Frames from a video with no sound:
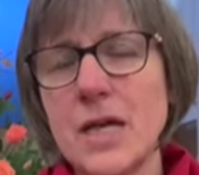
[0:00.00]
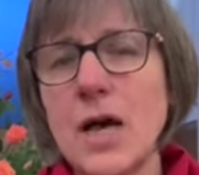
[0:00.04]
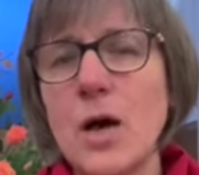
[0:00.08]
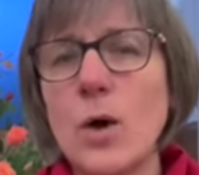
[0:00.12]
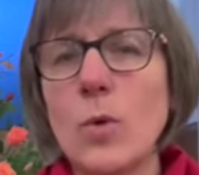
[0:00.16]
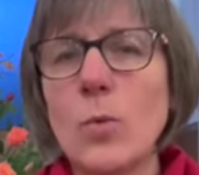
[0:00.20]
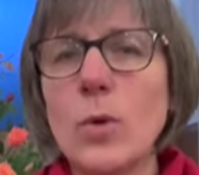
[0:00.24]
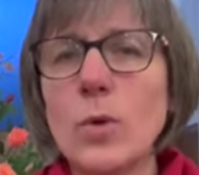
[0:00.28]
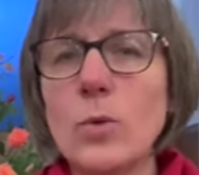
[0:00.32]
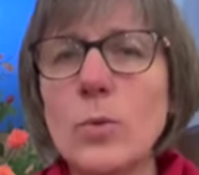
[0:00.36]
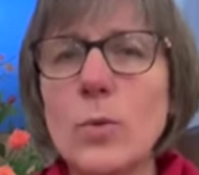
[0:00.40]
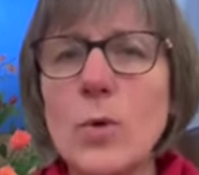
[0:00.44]

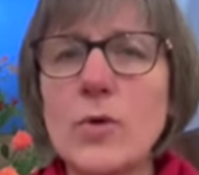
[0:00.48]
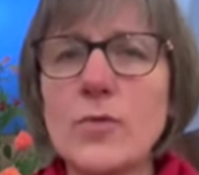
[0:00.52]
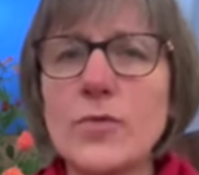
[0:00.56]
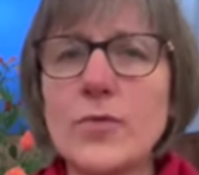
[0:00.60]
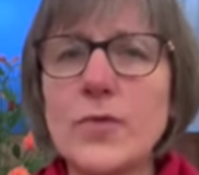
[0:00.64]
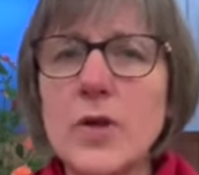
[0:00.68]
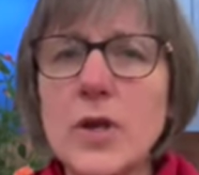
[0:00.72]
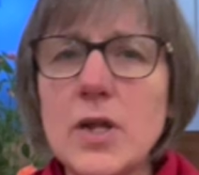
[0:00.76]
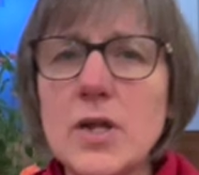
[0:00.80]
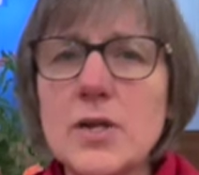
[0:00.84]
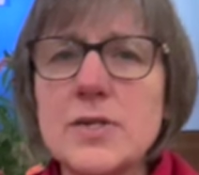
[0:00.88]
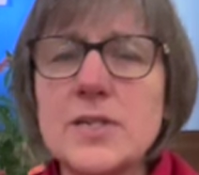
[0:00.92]
Well, what
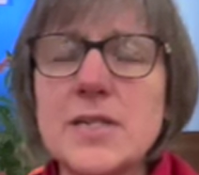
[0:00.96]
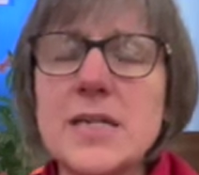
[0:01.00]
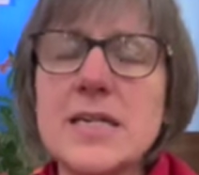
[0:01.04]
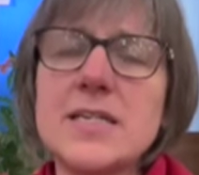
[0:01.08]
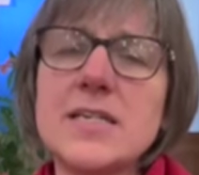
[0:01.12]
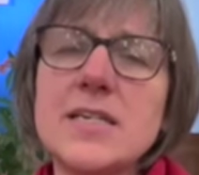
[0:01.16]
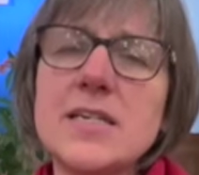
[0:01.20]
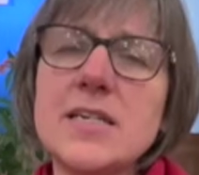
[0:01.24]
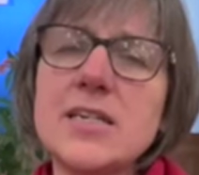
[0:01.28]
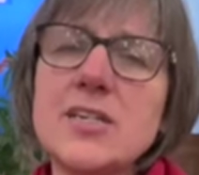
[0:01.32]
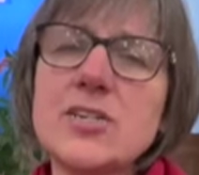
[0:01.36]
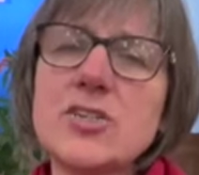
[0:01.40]
follows
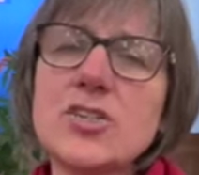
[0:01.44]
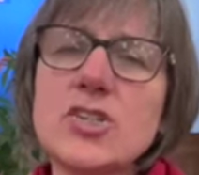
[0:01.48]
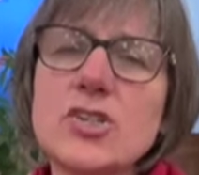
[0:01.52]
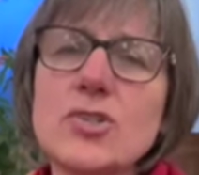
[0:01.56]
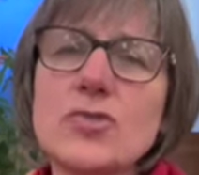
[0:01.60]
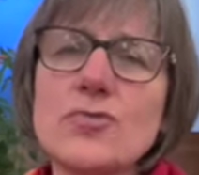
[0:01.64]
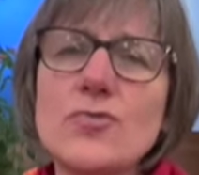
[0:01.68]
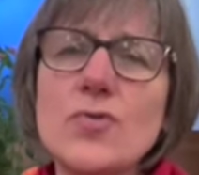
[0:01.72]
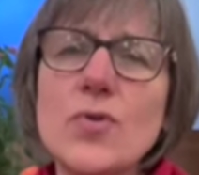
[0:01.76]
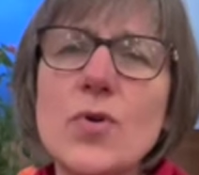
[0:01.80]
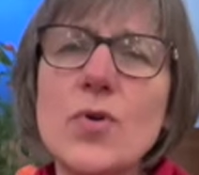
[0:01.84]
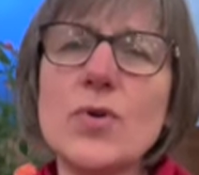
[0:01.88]
is an
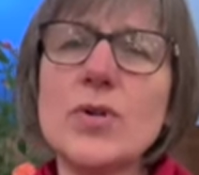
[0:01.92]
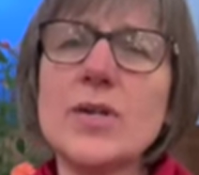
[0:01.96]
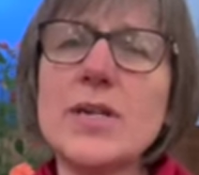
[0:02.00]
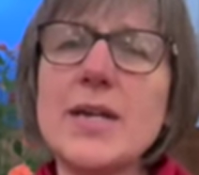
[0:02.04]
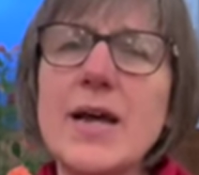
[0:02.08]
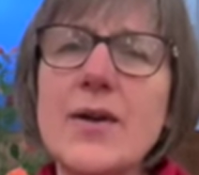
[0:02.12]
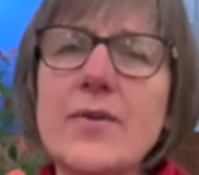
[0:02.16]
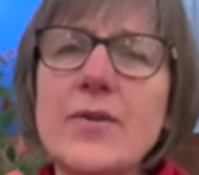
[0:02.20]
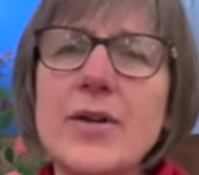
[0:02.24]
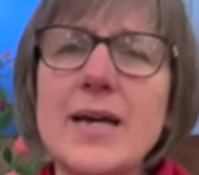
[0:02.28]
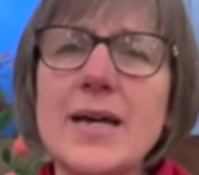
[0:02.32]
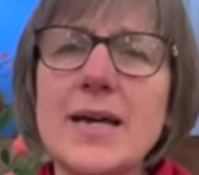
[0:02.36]

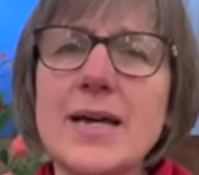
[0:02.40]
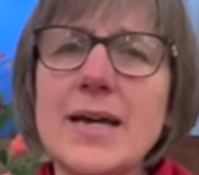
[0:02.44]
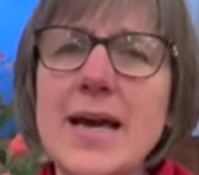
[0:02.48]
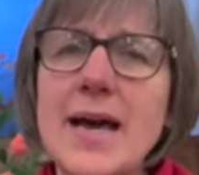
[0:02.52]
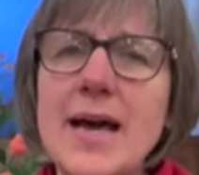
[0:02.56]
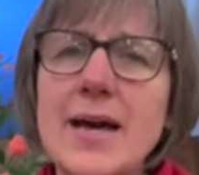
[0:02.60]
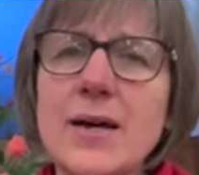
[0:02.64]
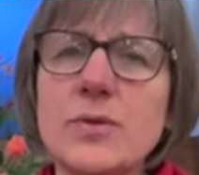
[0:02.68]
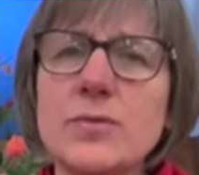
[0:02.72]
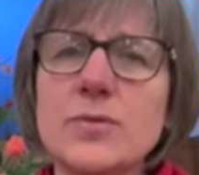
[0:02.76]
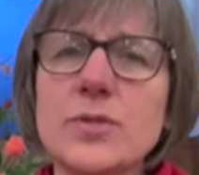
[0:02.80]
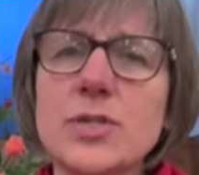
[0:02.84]
extraordinary
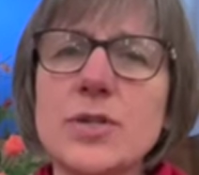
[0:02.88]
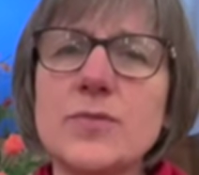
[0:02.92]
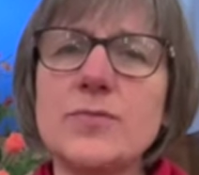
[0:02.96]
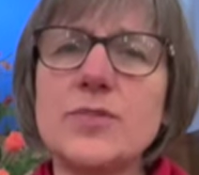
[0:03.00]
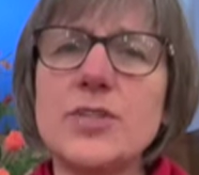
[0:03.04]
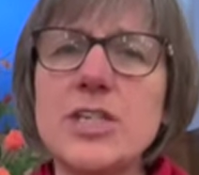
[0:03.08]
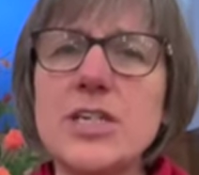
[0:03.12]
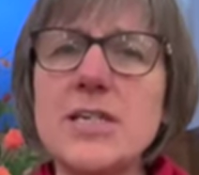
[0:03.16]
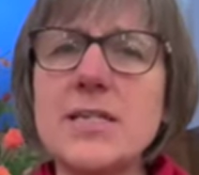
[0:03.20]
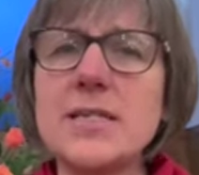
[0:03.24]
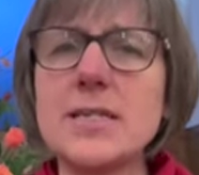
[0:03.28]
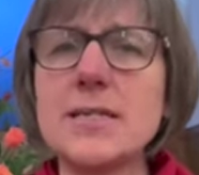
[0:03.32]
account of
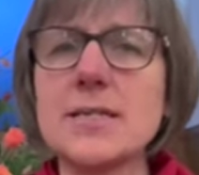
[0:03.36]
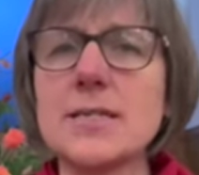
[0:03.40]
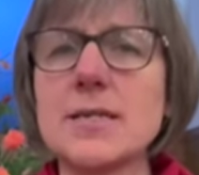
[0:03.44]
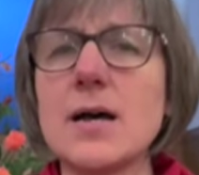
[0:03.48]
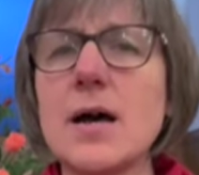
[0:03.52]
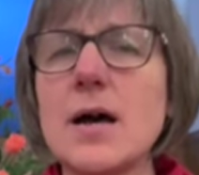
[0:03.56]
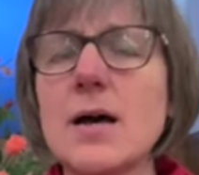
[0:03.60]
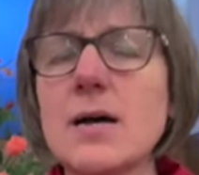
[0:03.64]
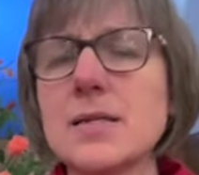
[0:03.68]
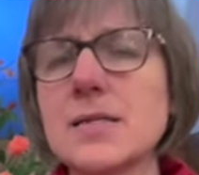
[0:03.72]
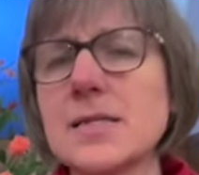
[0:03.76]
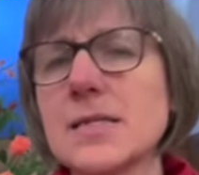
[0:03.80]
Jesus
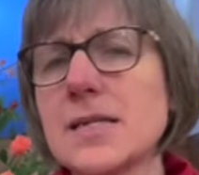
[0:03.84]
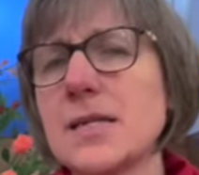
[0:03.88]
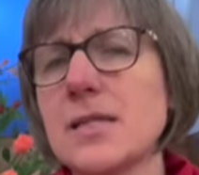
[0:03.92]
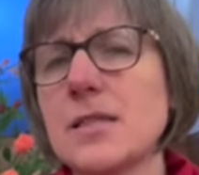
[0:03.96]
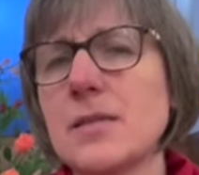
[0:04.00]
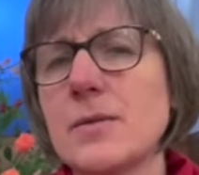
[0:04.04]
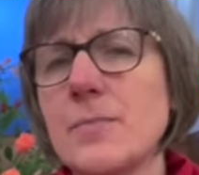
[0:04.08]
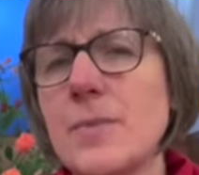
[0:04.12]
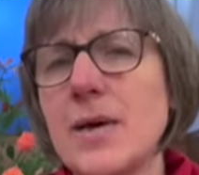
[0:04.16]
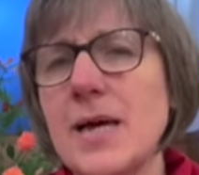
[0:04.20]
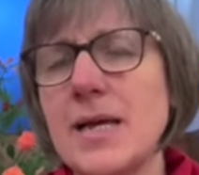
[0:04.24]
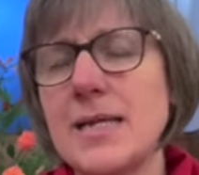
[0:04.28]
asking
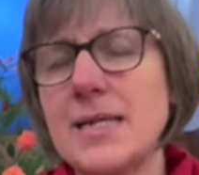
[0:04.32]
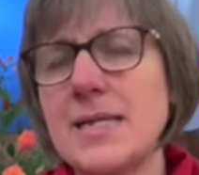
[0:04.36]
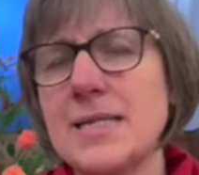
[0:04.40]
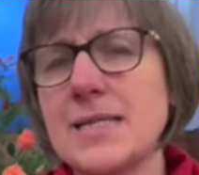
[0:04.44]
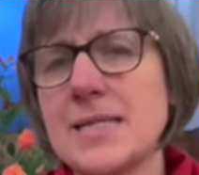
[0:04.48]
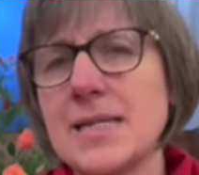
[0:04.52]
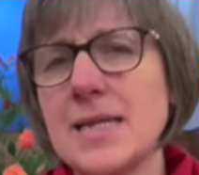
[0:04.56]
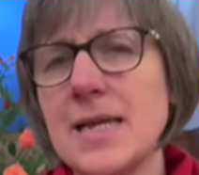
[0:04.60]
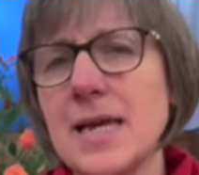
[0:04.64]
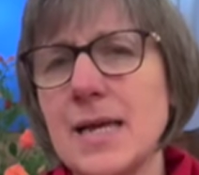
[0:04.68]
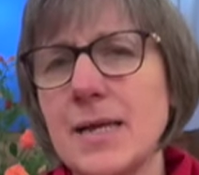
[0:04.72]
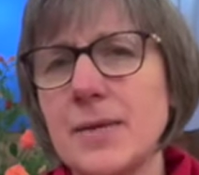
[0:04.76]
the man
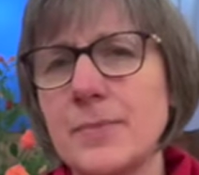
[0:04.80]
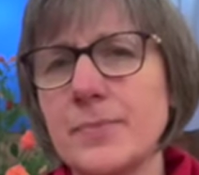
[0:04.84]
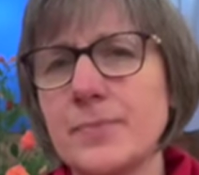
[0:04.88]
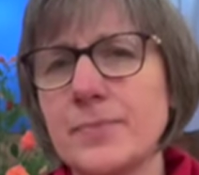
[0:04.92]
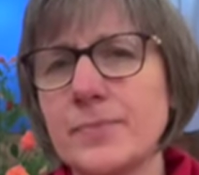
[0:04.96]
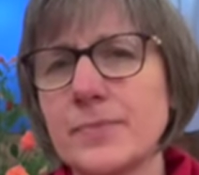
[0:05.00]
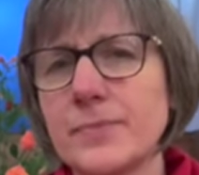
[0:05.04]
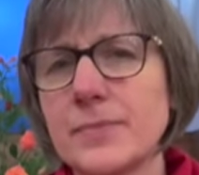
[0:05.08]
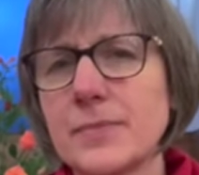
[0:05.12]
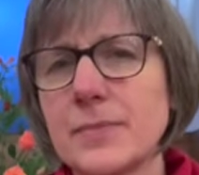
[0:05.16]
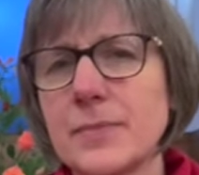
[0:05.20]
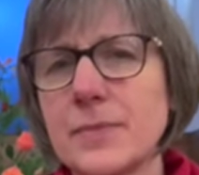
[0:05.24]
his name.
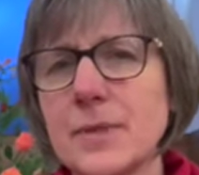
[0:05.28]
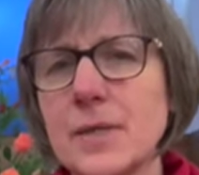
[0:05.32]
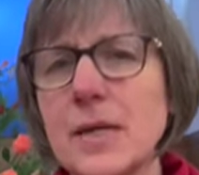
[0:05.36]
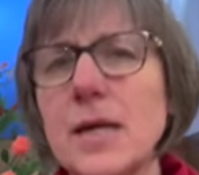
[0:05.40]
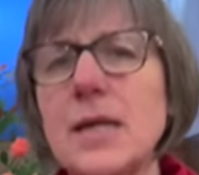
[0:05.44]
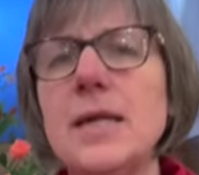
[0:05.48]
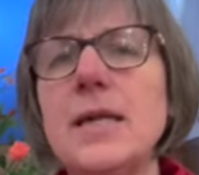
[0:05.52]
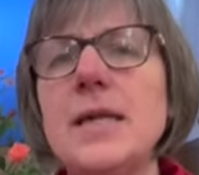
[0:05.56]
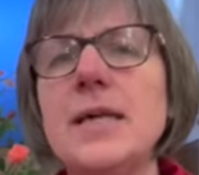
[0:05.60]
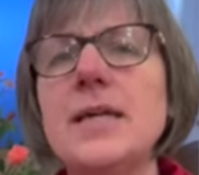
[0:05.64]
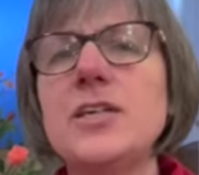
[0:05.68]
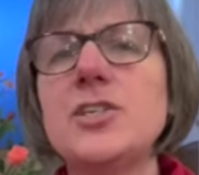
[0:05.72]

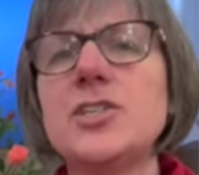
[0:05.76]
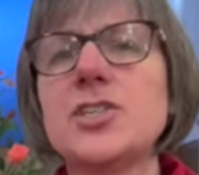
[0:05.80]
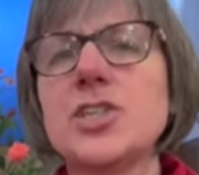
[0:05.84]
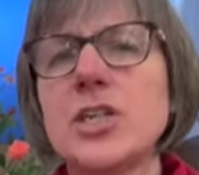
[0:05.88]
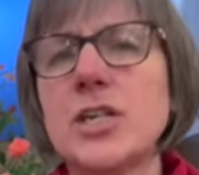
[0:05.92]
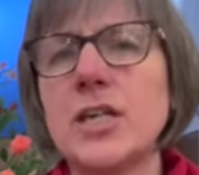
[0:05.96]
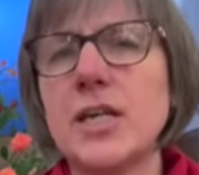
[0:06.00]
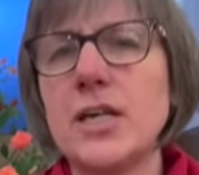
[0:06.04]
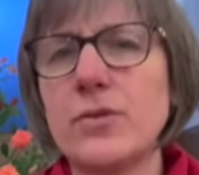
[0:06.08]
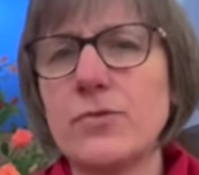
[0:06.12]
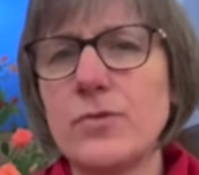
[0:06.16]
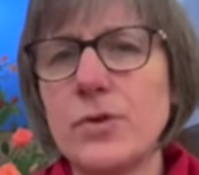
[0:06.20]

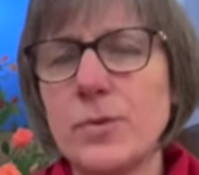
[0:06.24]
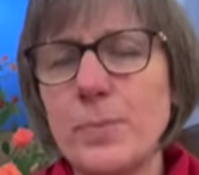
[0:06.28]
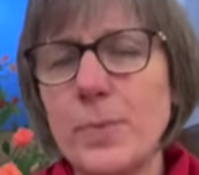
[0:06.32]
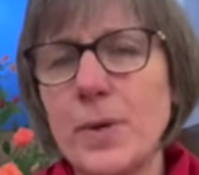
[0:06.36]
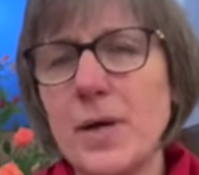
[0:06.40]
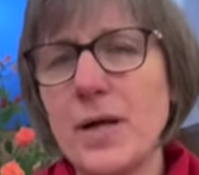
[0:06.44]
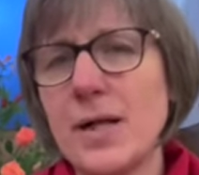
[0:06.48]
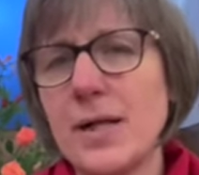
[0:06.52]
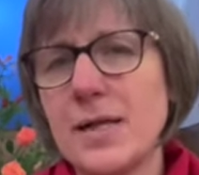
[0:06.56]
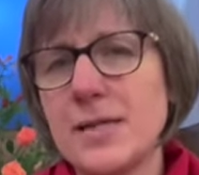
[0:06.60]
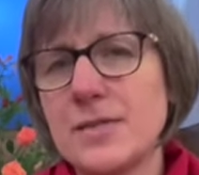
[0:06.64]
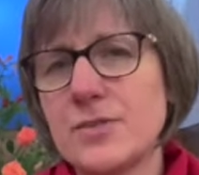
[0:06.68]
"Legion," he
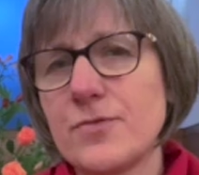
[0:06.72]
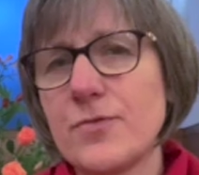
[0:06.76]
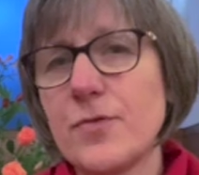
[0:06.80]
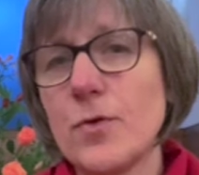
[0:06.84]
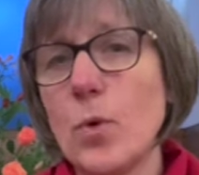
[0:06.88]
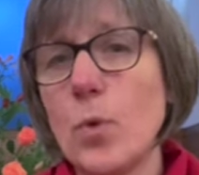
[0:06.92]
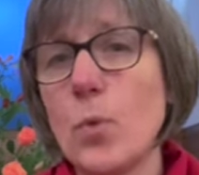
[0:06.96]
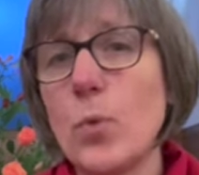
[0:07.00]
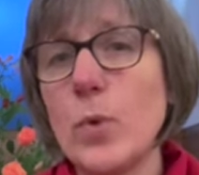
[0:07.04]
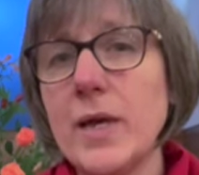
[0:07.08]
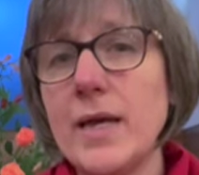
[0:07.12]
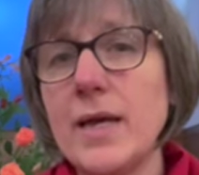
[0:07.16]
replies,
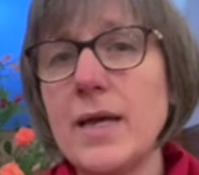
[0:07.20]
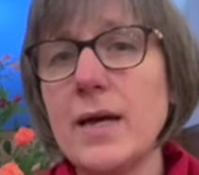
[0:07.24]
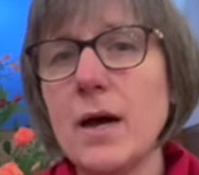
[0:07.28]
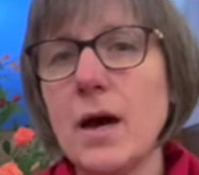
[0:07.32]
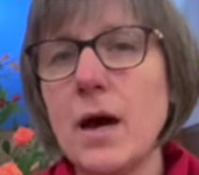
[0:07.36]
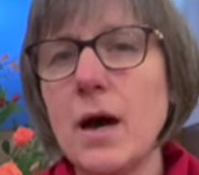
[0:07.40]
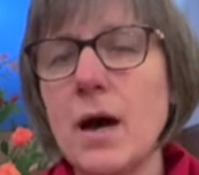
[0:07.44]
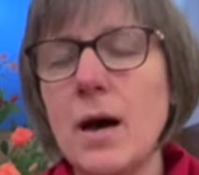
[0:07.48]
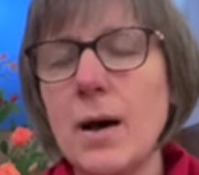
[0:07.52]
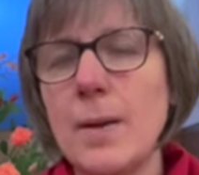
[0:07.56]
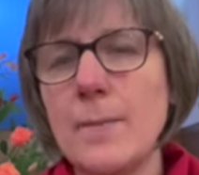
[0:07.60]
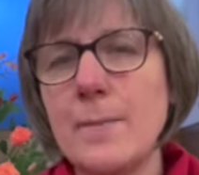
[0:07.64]
"for we
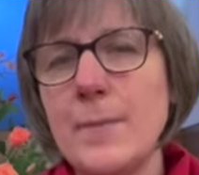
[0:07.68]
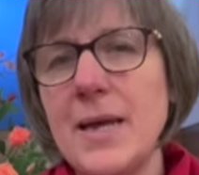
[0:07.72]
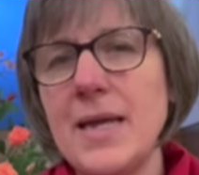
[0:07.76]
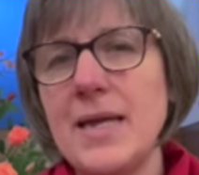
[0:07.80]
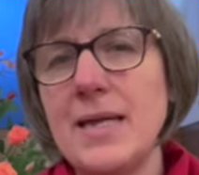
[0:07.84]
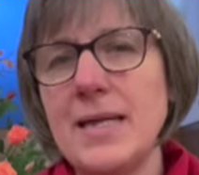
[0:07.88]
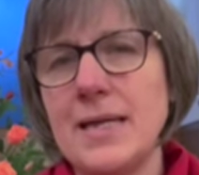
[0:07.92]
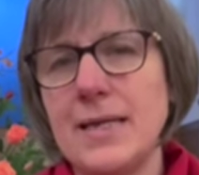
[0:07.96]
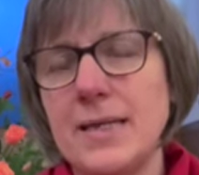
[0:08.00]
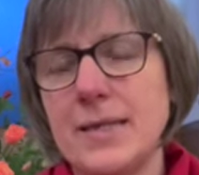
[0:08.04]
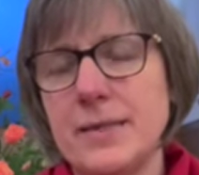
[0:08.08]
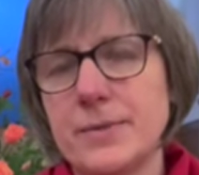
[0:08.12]
are
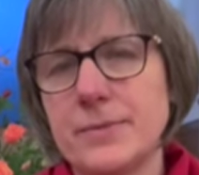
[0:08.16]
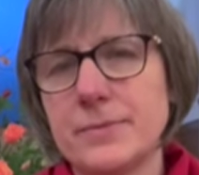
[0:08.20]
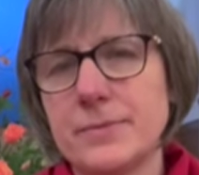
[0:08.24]
many."